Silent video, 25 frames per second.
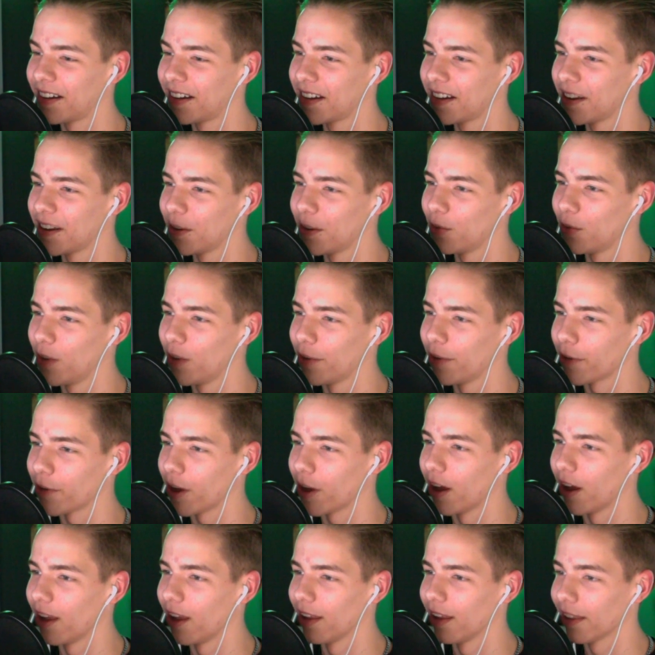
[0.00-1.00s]
with
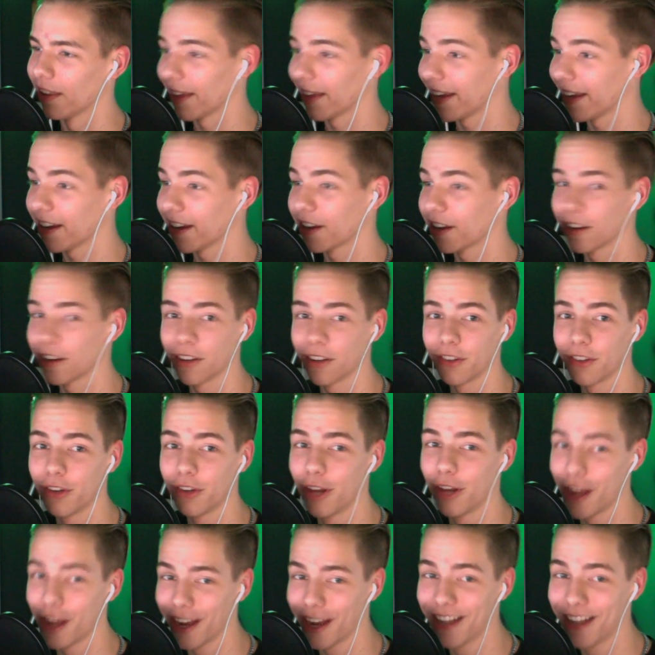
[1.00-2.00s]
a link
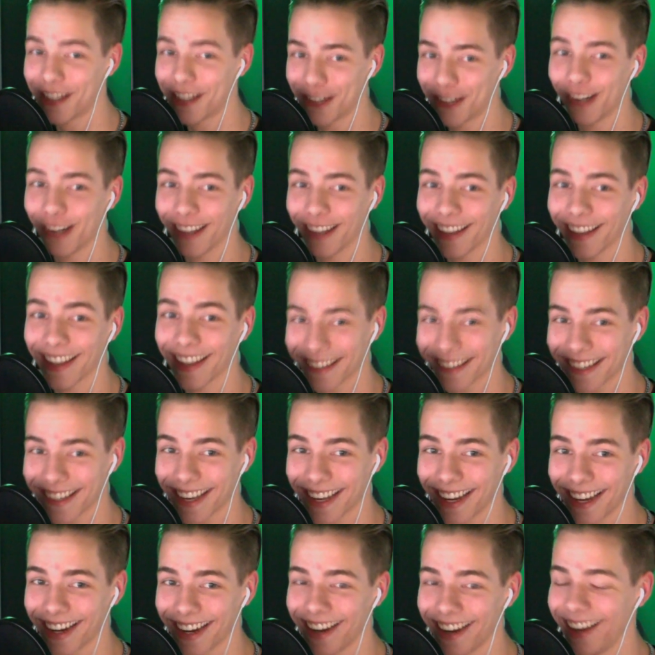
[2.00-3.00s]
to the
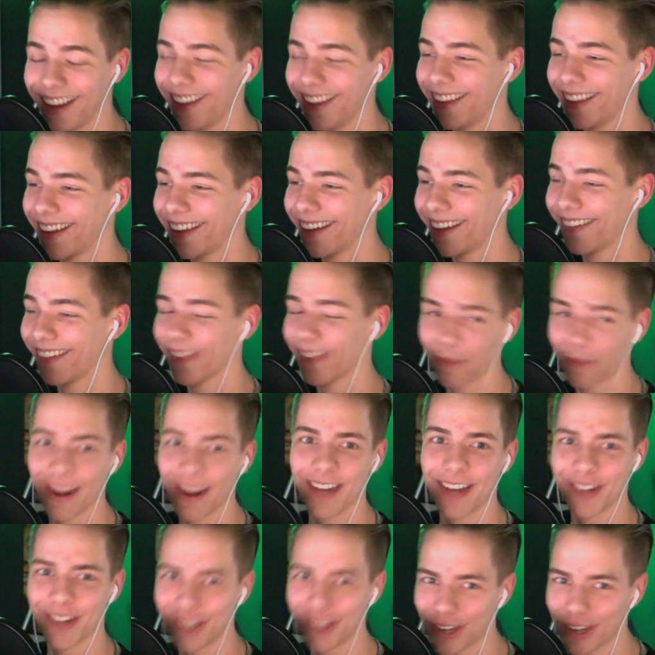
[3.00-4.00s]
listing, you know, the way
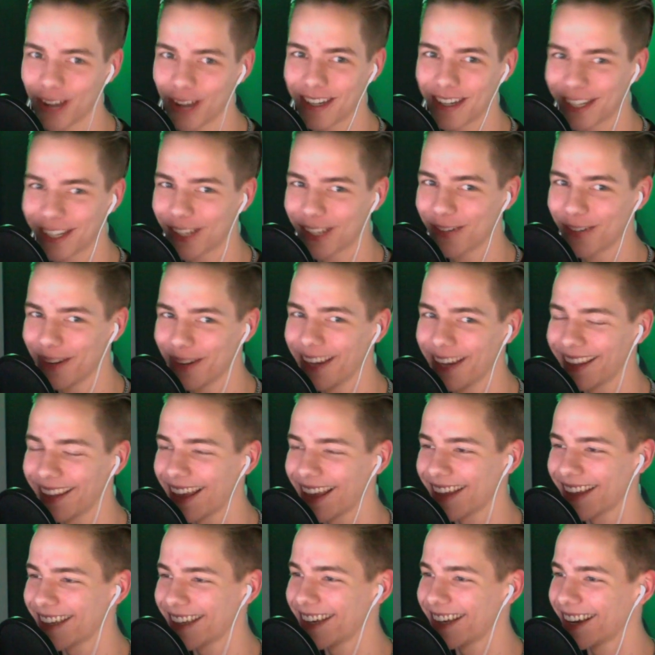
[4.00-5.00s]
you should tweet
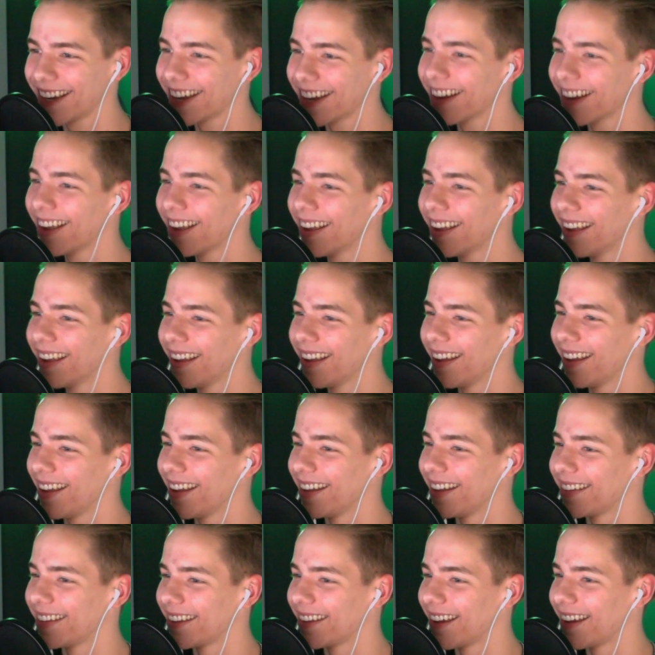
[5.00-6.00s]
that shit.
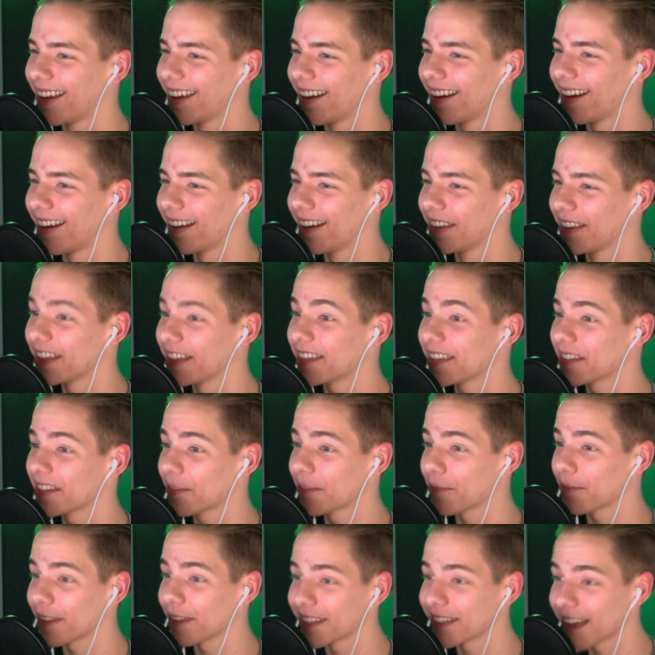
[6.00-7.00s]
He said, this is a
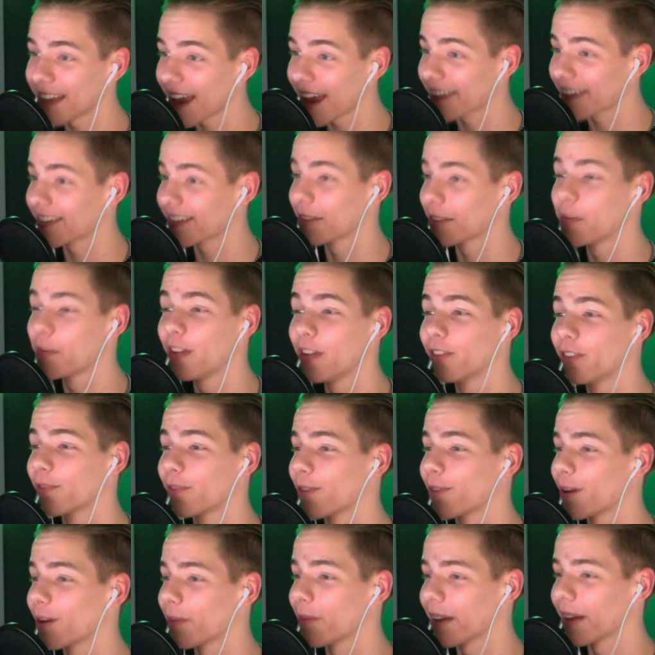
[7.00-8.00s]
fantastic piece of
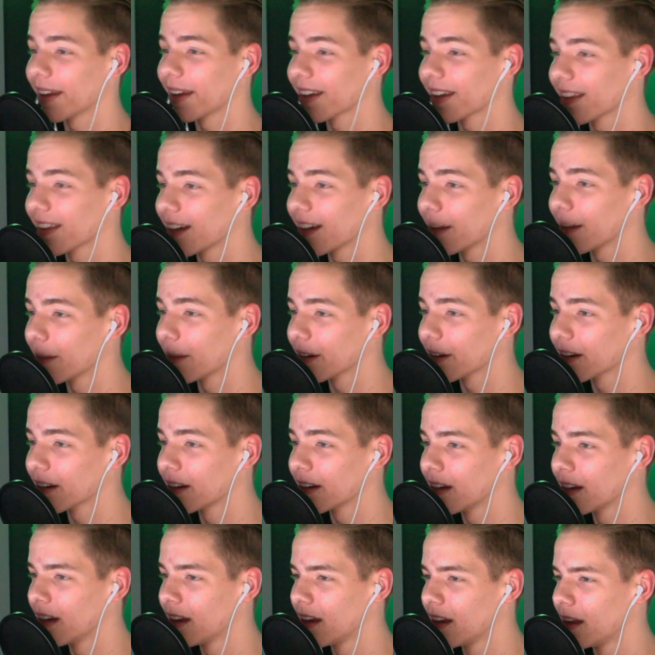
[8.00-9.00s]
art by Claire
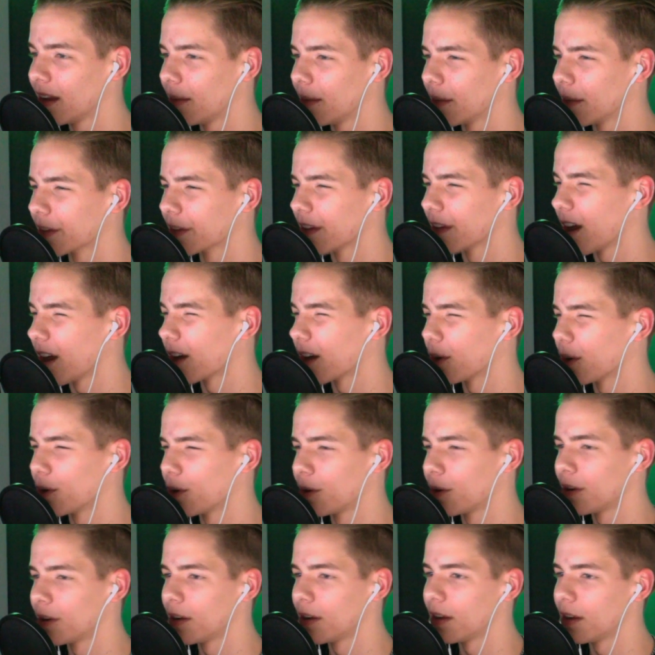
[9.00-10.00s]

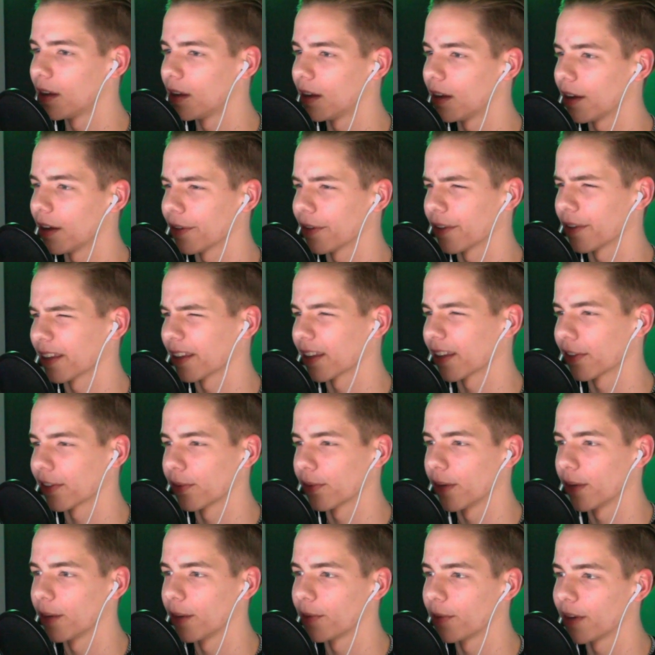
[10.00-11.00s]
McDougall. I think that's
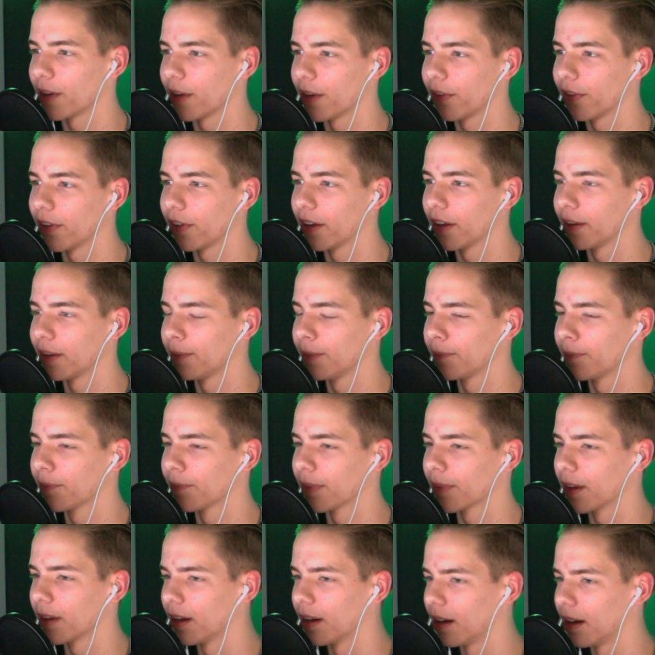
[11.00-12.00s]
the way to pronounce it.
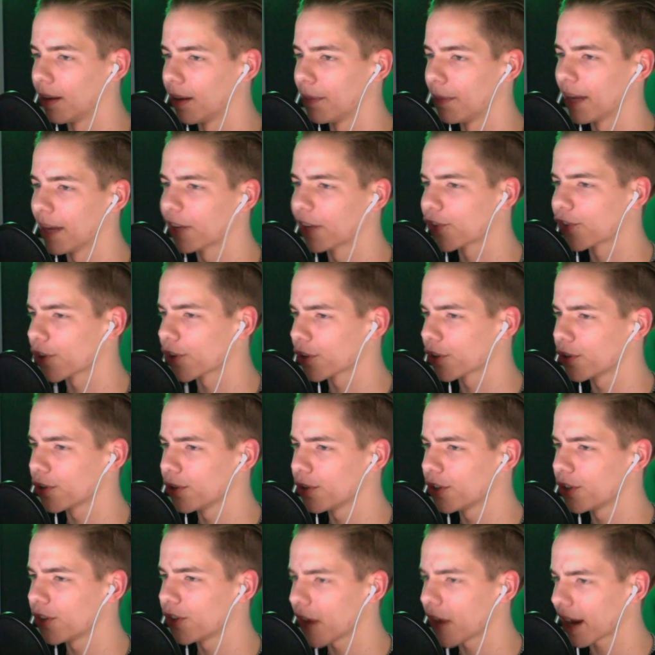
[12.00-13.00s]
Make sure
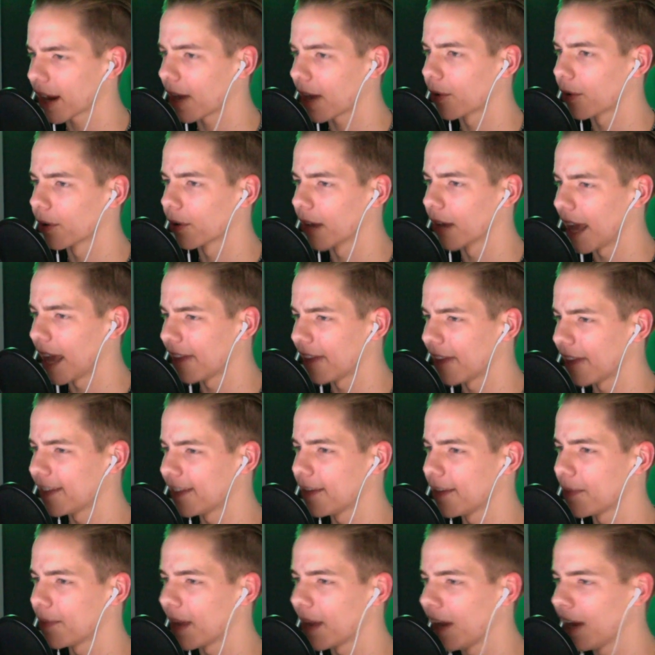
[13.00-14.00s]
to check out her
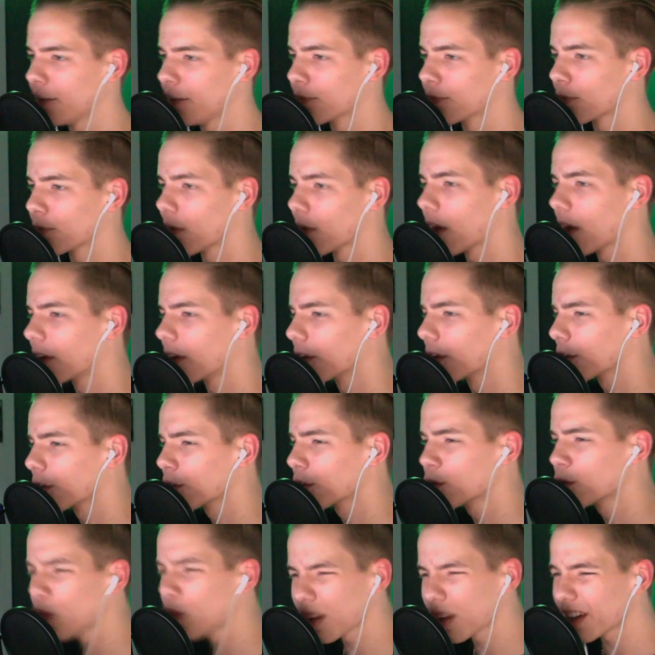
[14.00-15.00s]
Etsy page for other
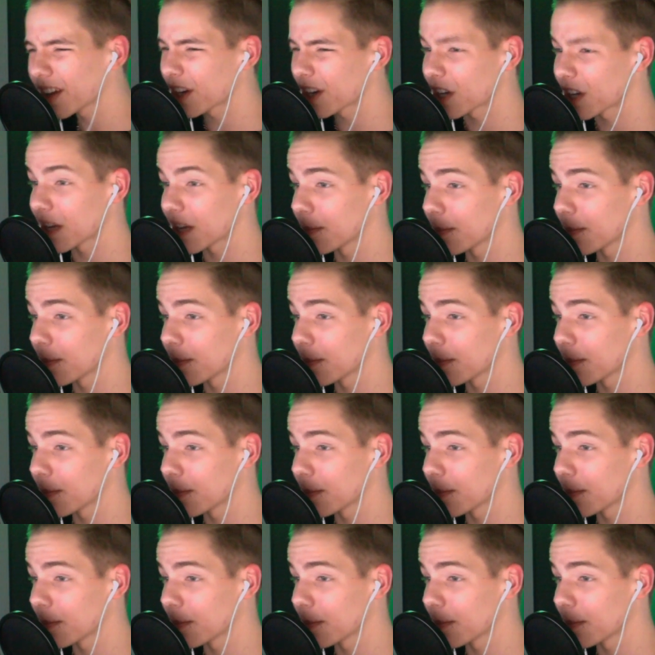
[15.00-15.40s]
ghoulishly